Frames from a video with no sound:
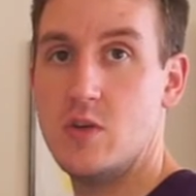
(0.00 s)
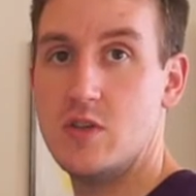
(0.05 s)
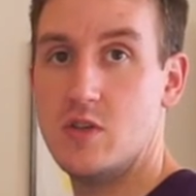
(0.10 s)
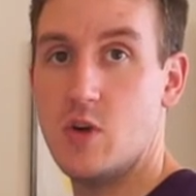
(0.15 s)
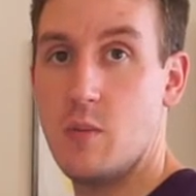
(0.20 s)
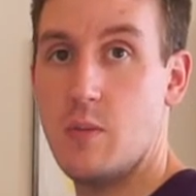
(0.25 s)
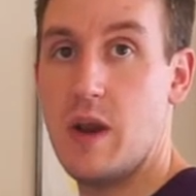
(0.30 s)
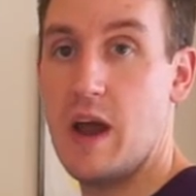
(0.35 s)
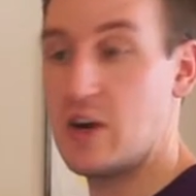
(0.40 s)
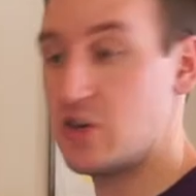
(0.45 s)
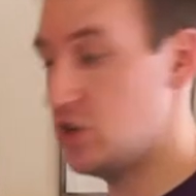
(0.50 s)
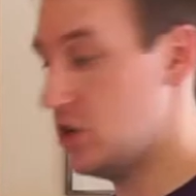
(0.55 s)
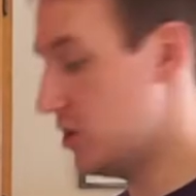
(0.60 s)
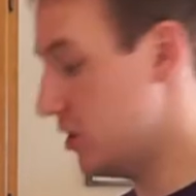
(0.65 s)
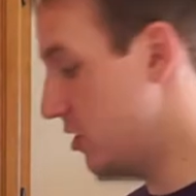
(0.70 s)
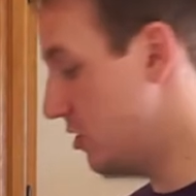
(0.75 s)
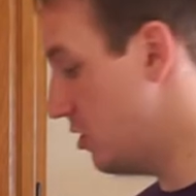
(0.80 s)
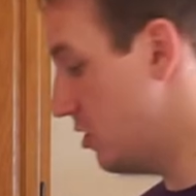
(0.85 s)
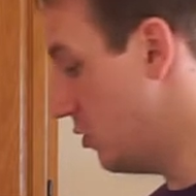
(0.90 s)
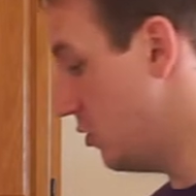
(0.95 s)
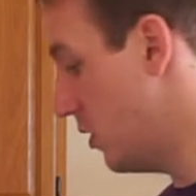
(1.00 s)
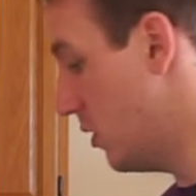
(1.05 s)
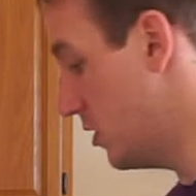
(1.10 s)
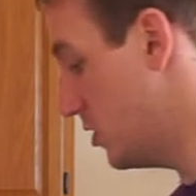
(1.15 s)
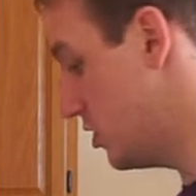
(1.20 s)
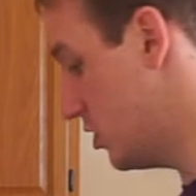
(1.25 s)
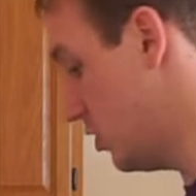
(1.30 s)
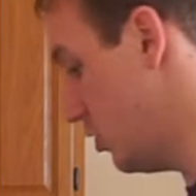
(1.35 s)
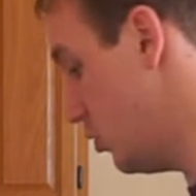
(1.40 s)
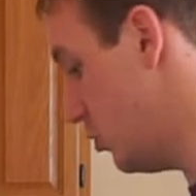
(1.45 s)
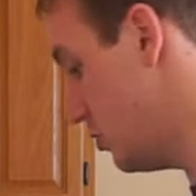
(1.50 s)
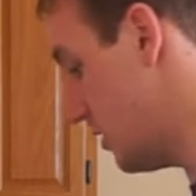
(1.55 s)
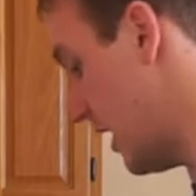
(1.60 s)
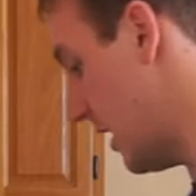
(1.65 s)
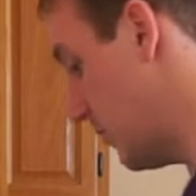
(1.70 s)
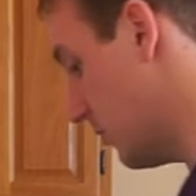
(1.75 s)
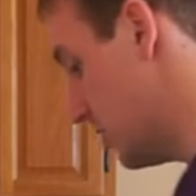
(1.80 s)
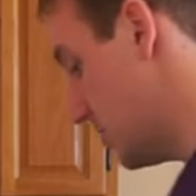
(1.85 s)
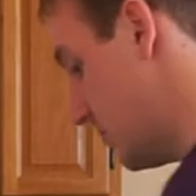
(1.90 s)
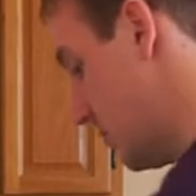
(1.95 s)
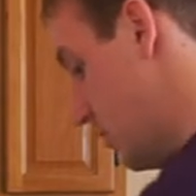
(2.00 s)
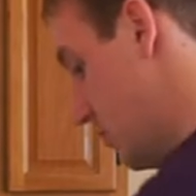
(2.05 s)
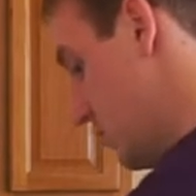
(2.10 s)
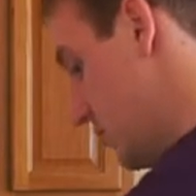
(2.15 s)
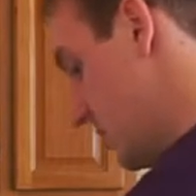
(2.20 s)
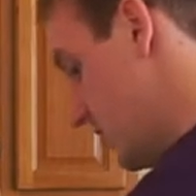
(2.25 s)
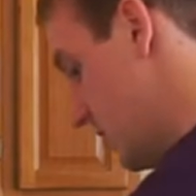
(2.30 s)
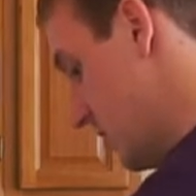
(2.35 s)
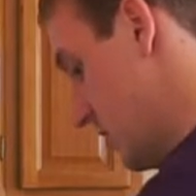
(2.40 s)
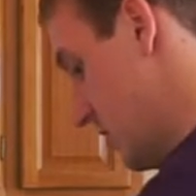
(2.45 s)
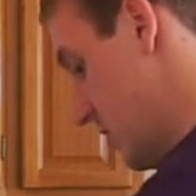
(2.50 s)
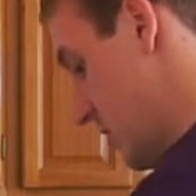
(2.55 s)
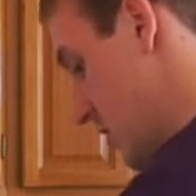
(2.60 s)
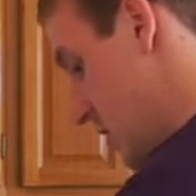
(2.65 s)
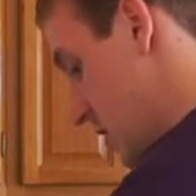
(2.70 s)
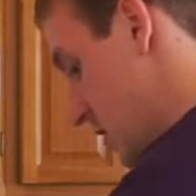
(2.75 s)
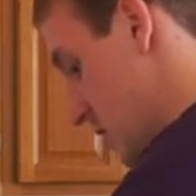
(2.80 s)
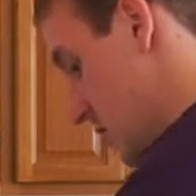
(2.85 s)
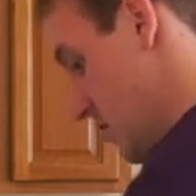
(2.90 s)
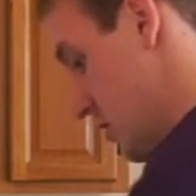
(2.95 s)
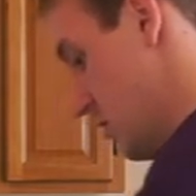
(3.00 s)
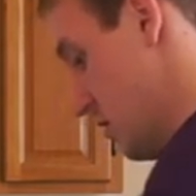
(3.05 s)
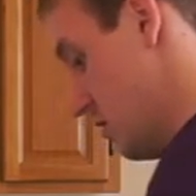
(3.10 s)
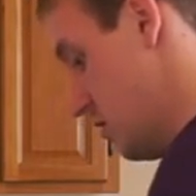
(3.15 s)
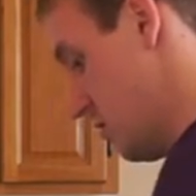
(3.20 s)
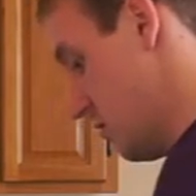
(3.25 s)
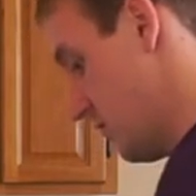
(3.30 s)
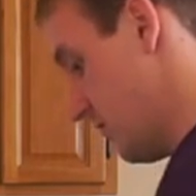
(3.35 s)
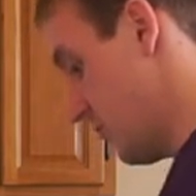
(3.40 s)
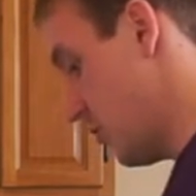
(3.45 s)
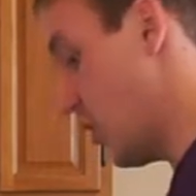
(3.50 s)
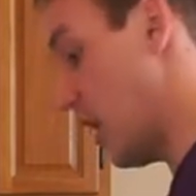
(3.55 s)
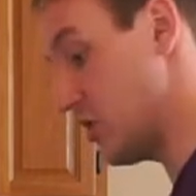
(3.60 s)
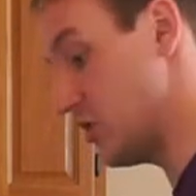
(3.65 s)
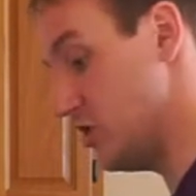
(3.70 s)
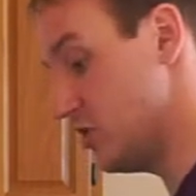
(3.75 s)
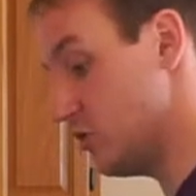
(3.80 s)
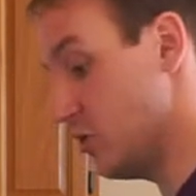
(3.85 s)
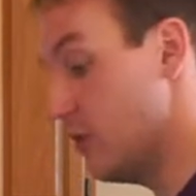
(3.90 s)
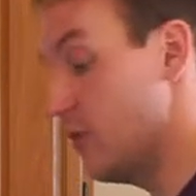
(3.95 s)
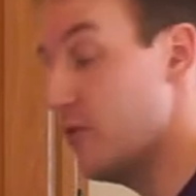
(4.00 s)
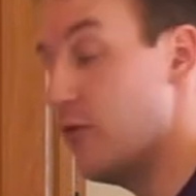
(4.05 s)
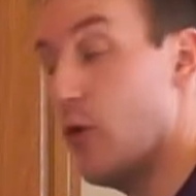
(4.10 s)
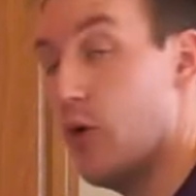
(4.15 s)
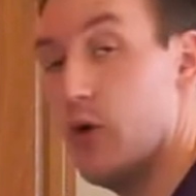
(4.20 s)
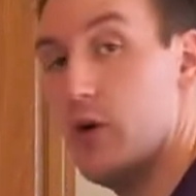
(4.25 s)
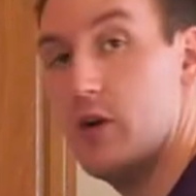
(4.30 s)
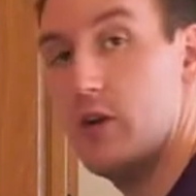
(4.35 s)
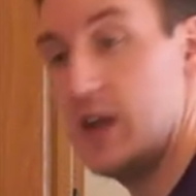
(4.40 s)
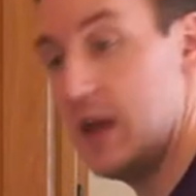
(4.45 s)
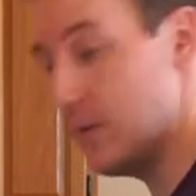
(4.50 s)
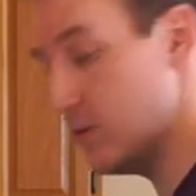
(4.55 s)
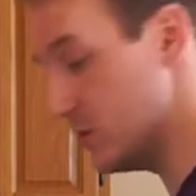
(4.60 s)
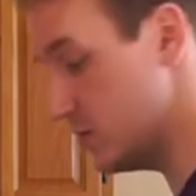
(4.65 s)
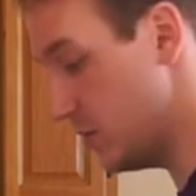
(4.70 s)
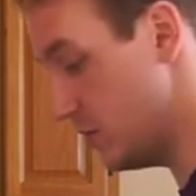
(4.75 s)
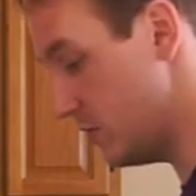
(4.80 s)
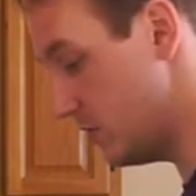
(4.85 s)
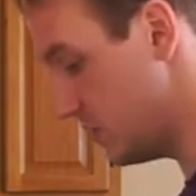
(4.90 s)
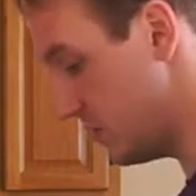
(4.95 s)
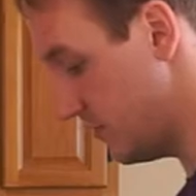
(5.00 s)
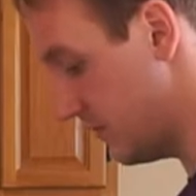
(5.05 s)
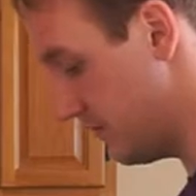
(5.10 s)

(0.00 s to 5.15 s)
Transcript: So I'm actually going to do 2 tablespoons. Or actually, sorry, 4 tablespoons.